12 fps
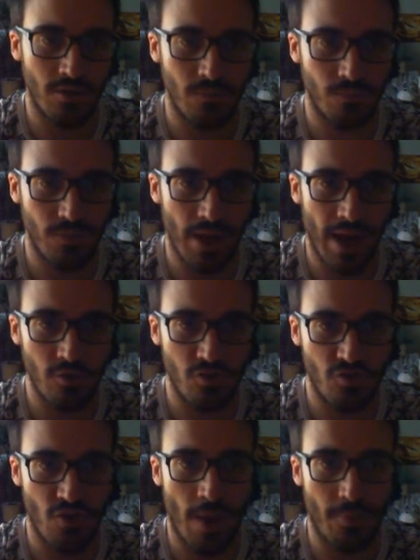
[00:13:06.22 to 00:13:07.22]
Counter
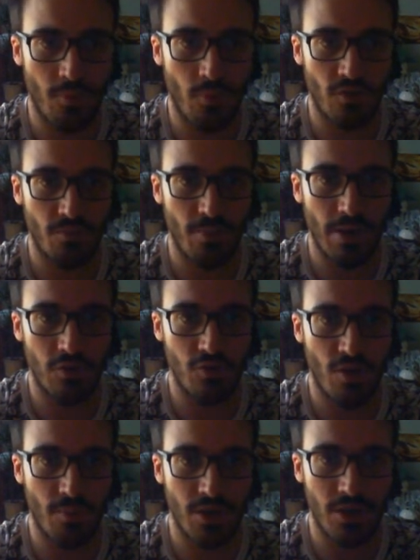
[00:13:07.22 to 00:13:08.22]
Trap. When a spell or
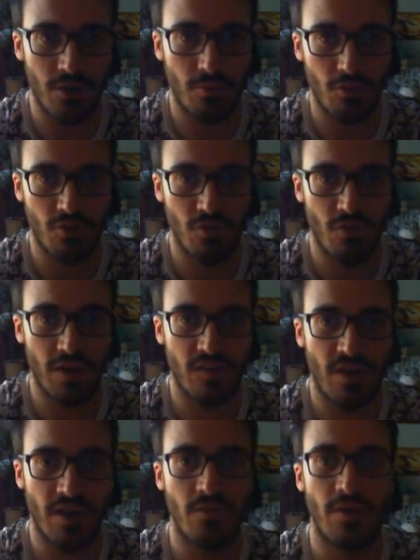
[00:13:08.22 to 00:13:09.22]
trap card or monster effect is
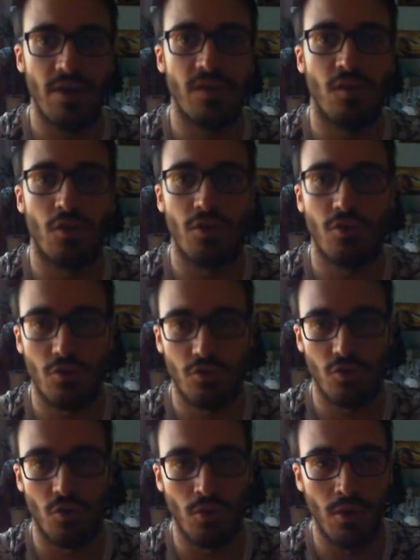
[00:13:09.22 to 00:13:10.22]
activated, as long as you
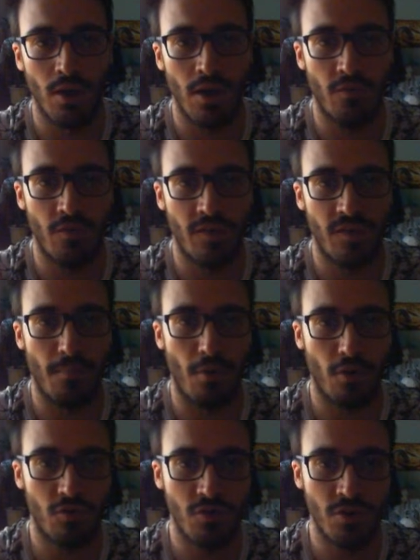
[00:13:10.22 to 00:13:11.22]
control face-up
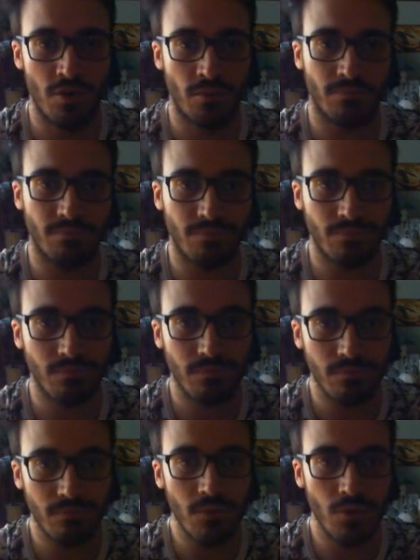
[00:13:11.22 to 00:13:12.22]
monster,
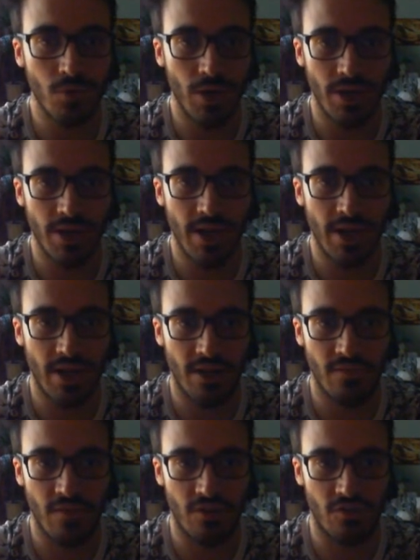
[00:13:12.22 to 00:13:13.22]
you can negate
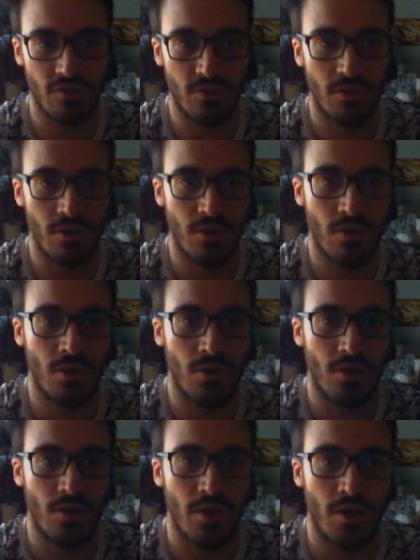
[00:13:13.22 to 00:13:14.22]
activation.
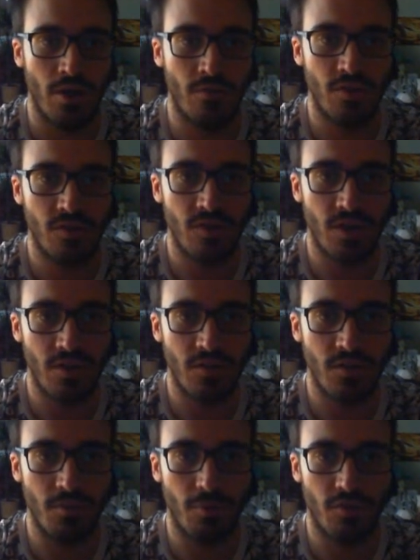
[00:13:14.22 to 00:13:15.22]
If this card is
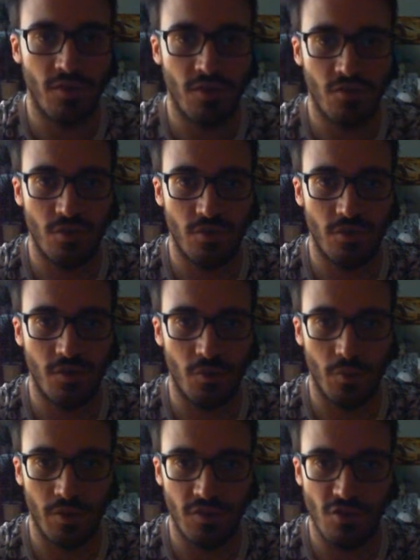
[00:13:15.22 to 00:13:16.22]
in possession of its
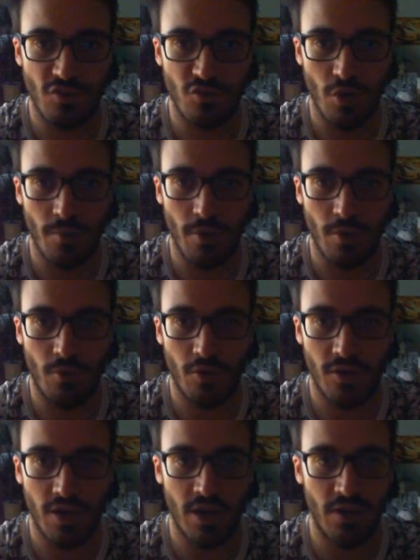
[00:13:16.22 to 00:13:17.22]
own, is destroyed by the
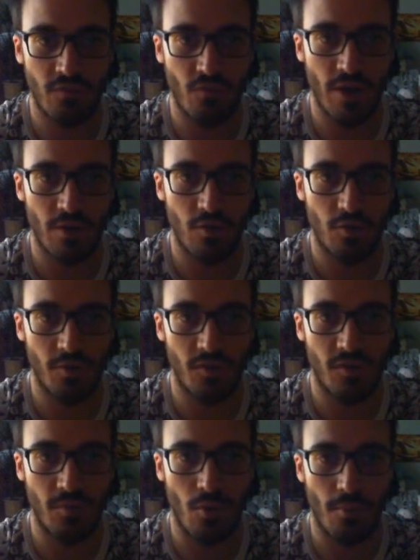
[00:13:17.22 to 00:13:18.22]
opponent card effect, you can special
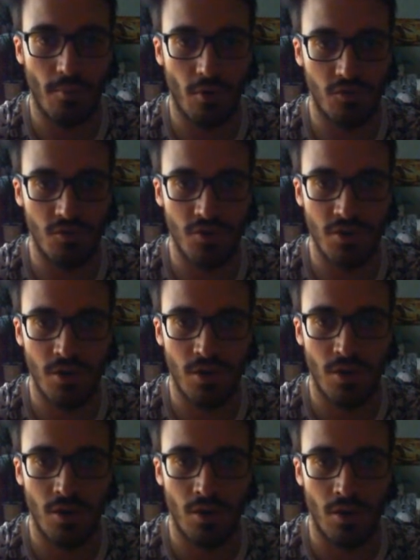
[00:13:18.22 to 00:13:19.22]
summon one monster,
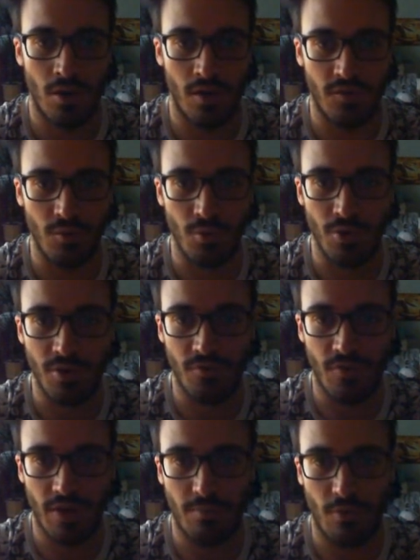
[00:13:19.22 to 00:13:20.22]
exclude the
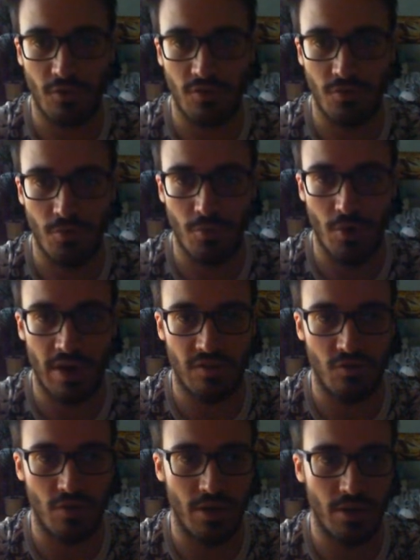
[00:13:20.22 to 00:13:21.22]
effect monster from your extra deck.